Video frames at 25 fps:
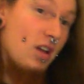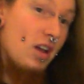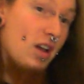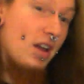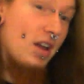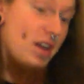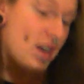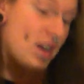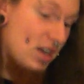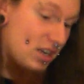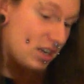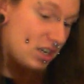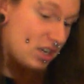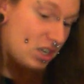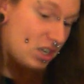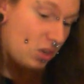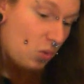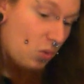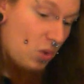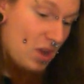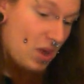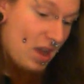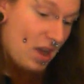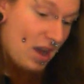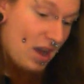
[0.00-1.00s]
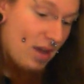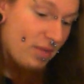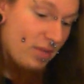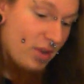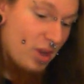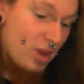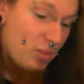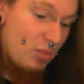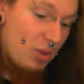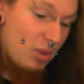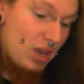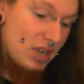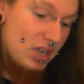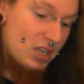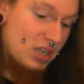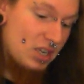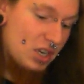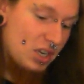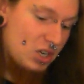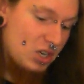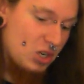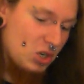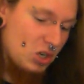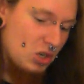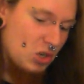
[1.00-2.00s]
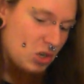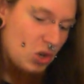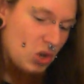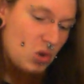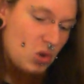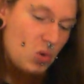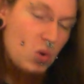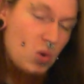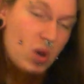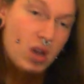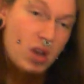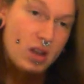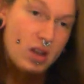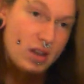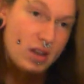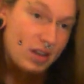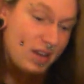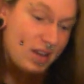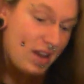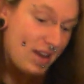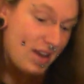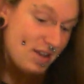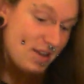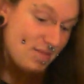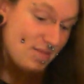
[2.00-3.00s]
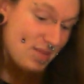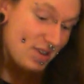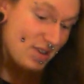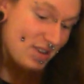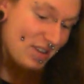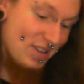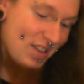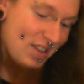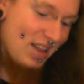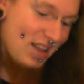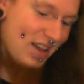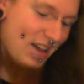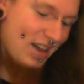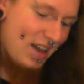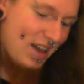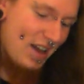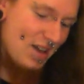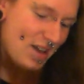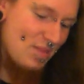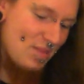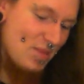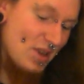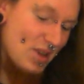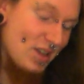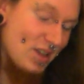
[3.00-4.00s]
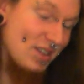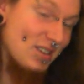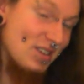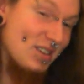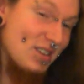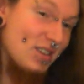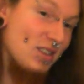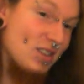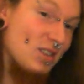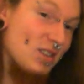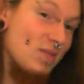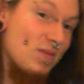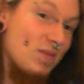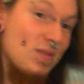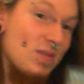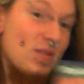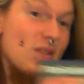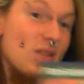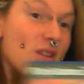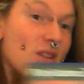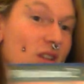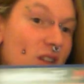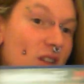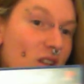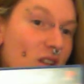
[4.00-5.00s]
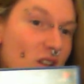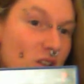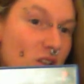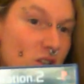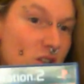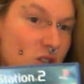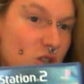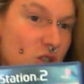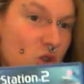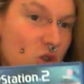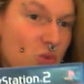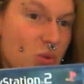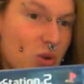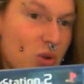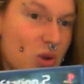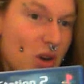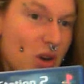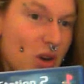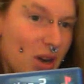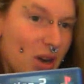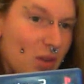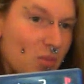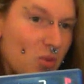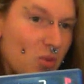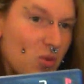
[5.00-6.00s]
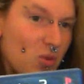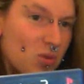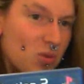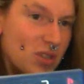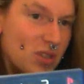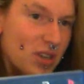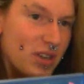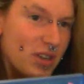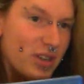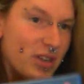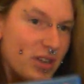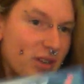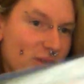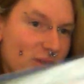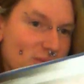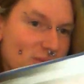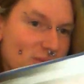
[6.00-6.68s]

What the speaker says: And next we have a PlayStation 2 game, and that game is Super Dragon Ball Z.